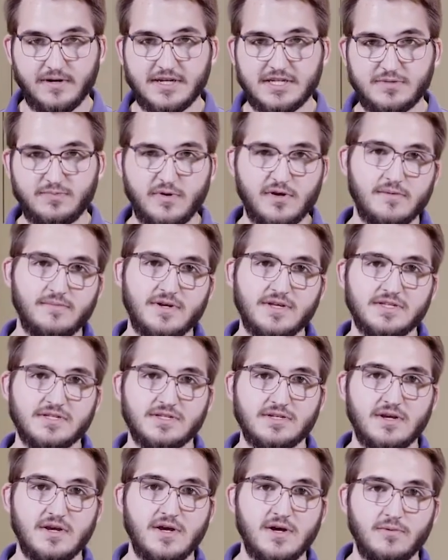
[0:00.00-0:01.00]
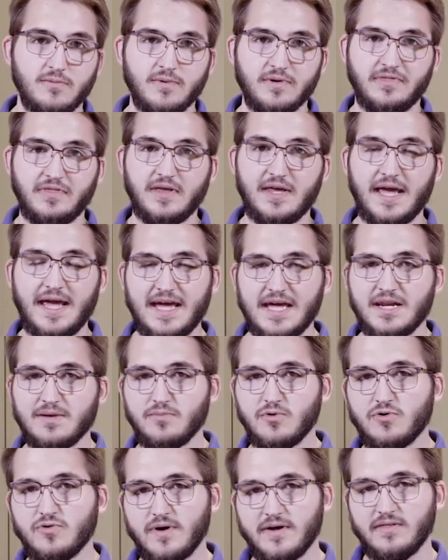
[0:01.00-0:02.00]
experiments with the
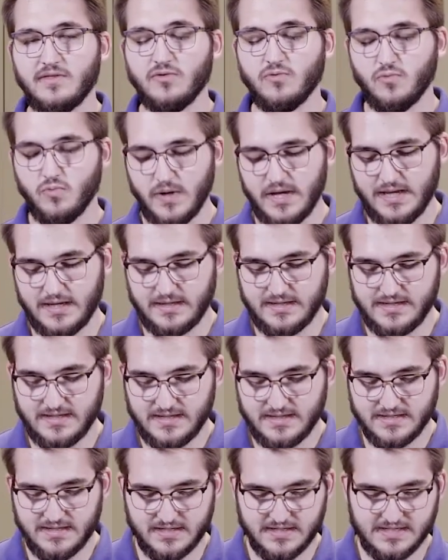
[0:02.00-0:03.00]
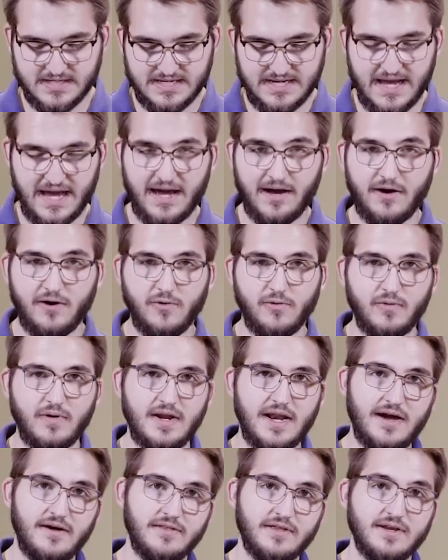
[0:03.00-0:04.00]
animal and the wind to see how,
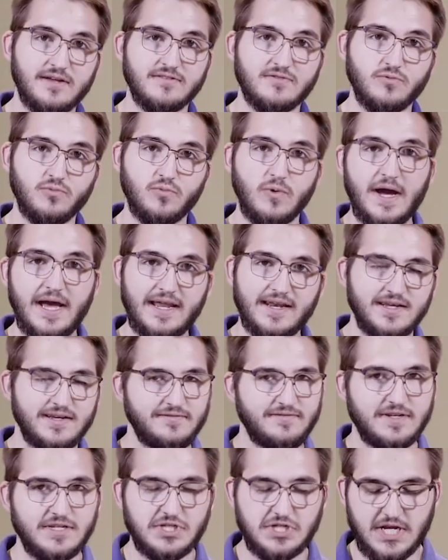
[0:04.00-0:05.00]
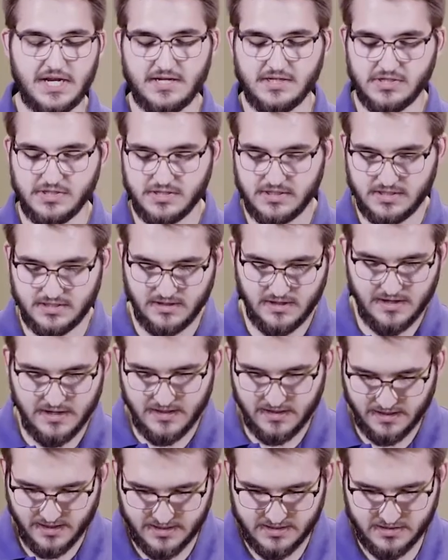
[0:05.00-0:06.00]
now that it's wet, if it changes. Okay,